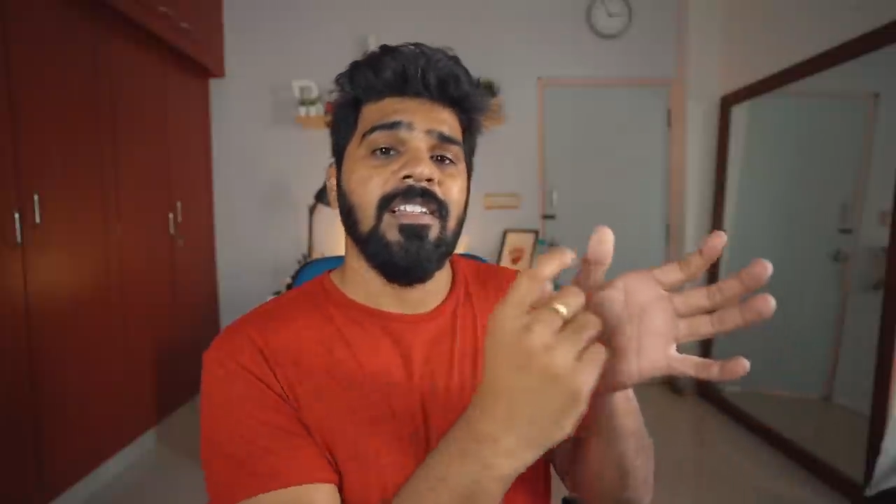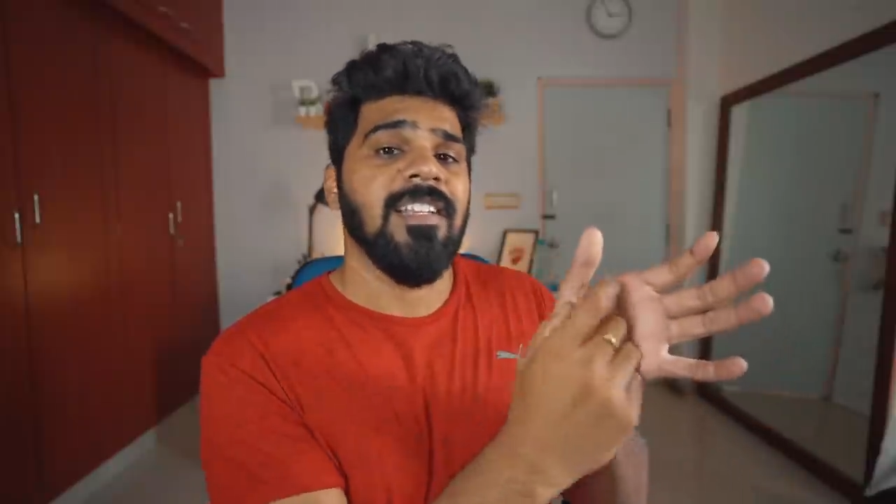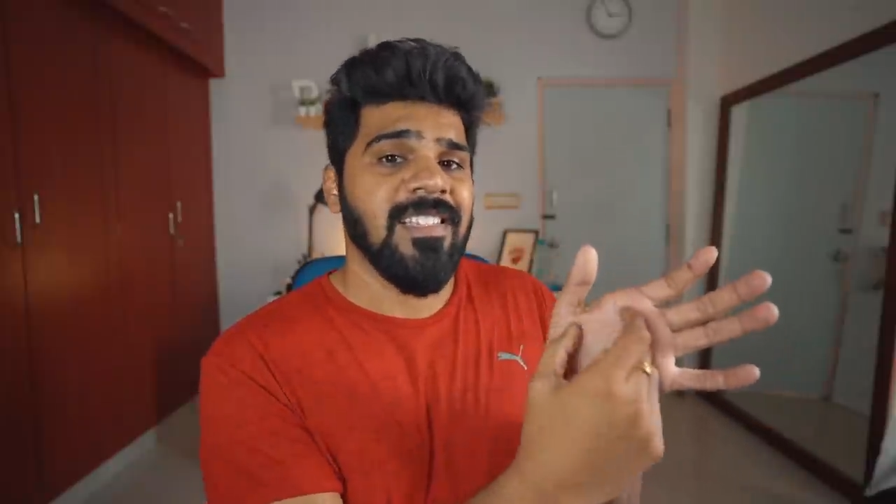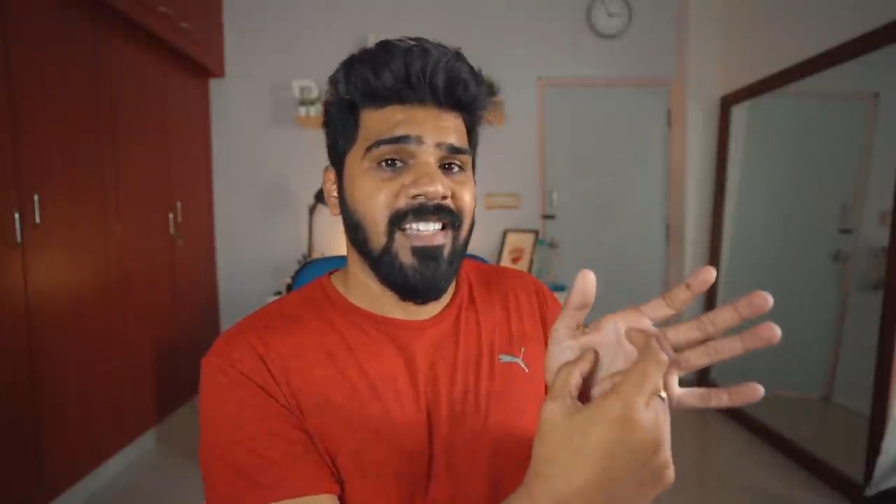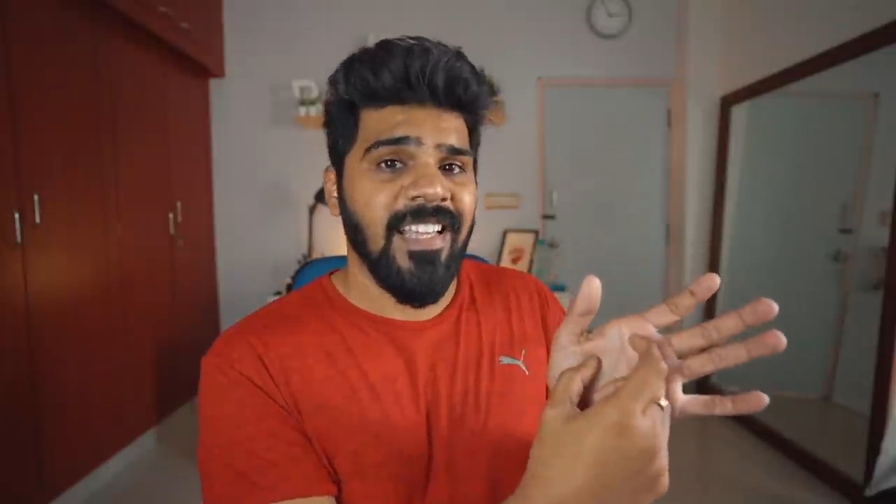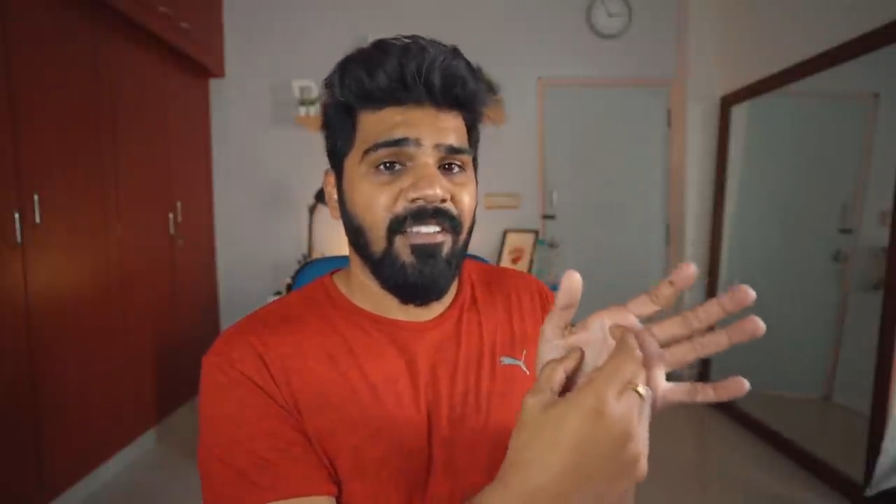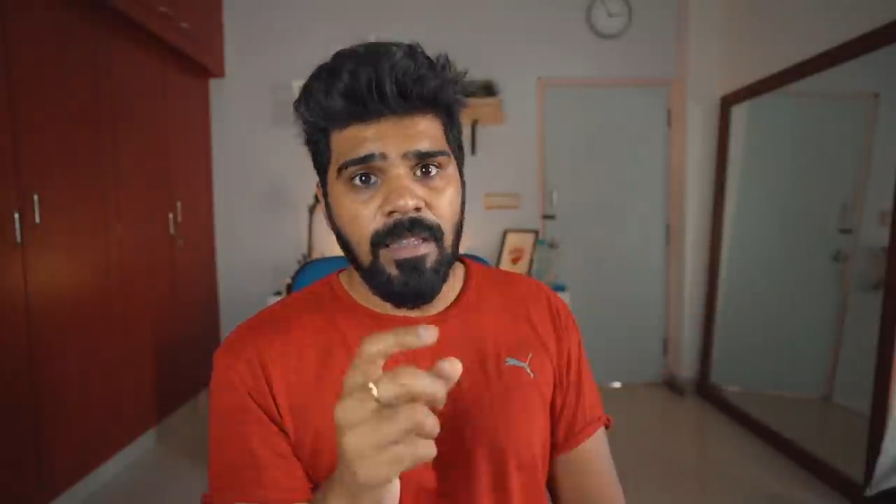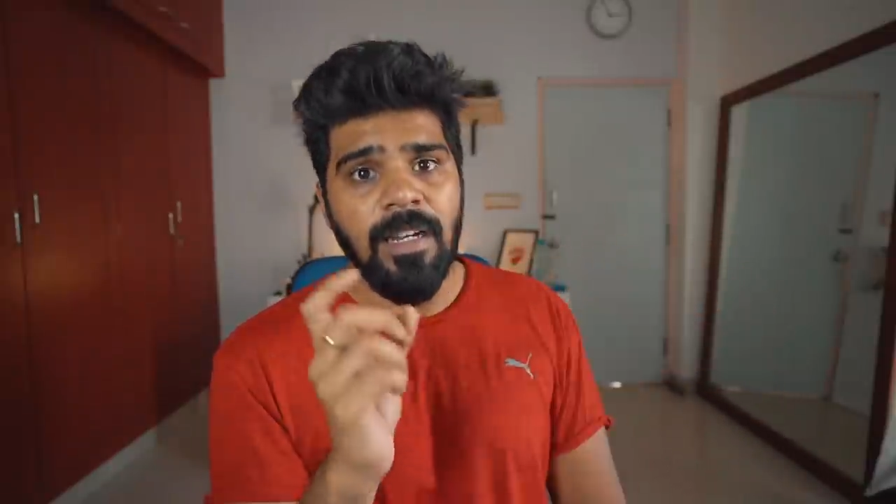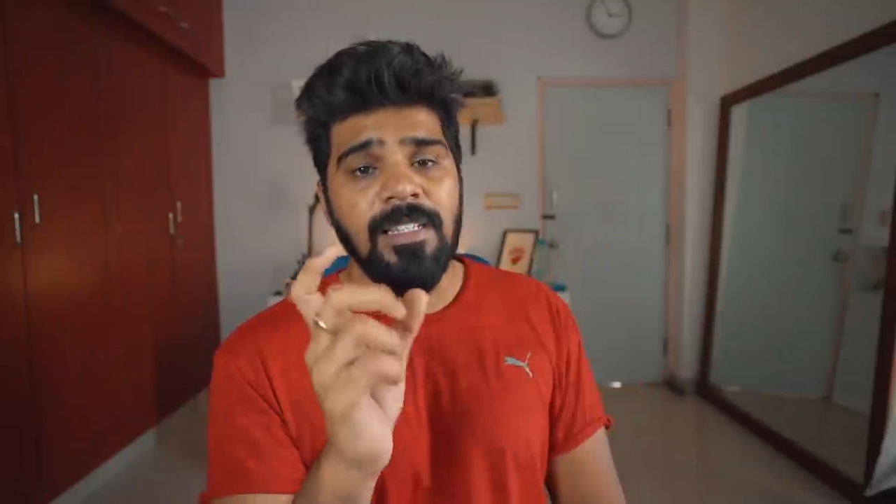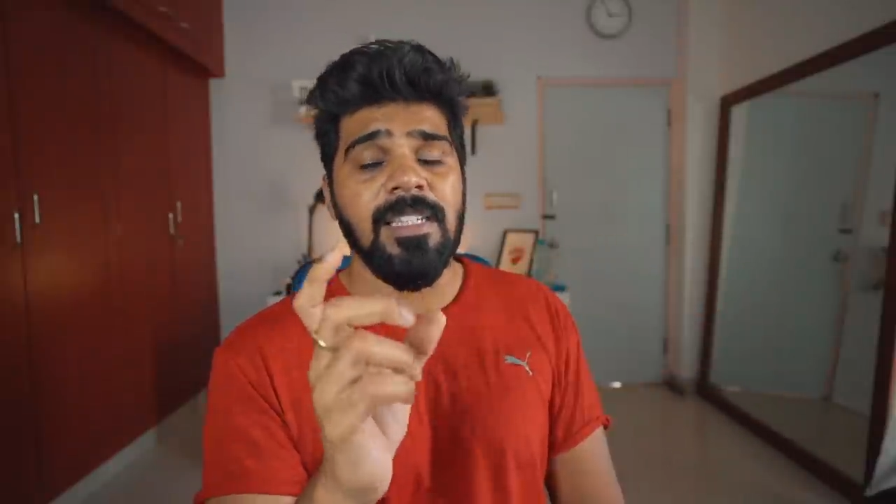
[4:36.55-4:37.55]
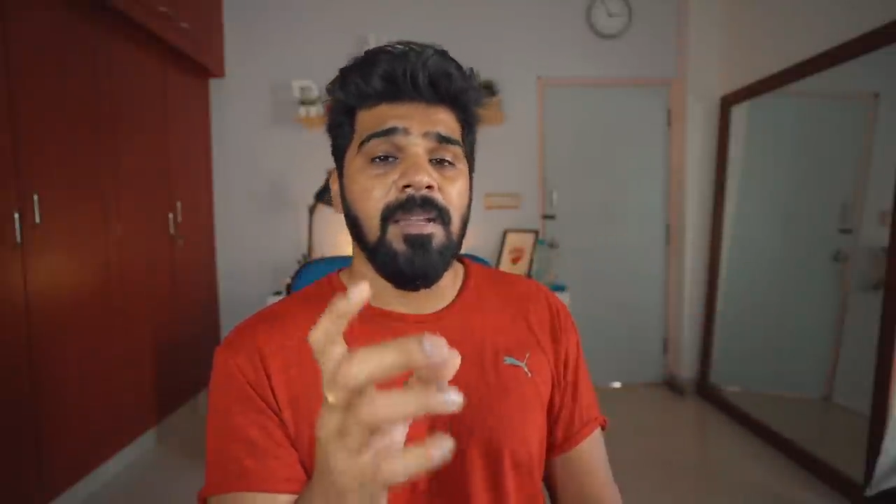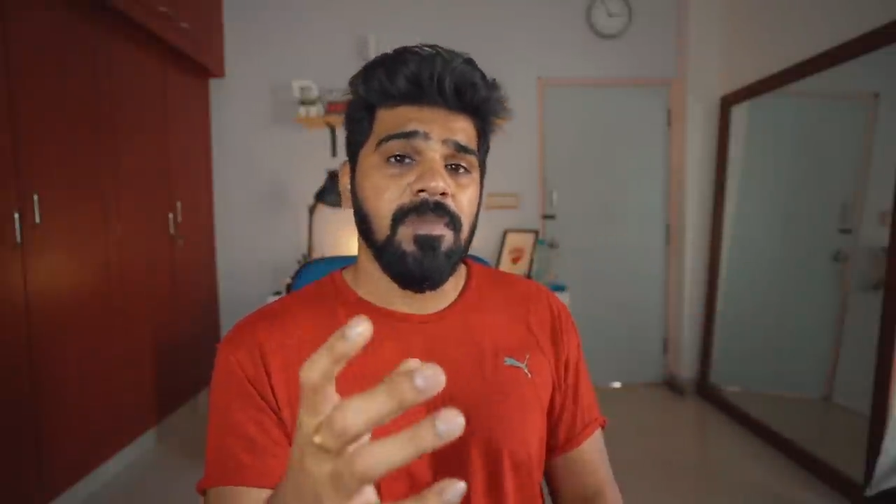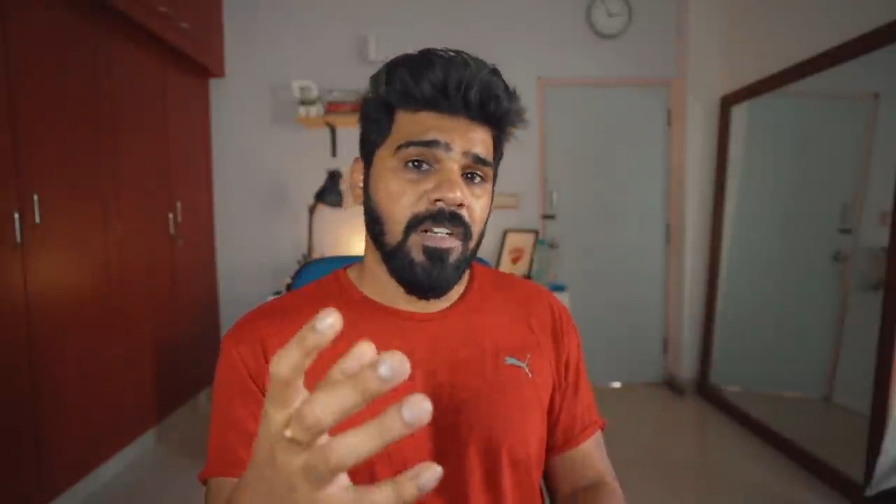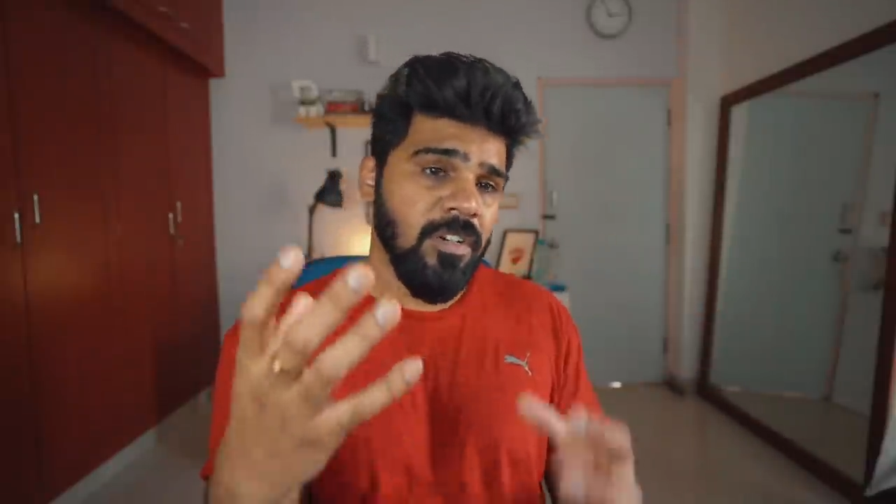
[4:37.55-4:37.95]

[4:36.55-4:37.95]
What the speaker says: just saying that is the subject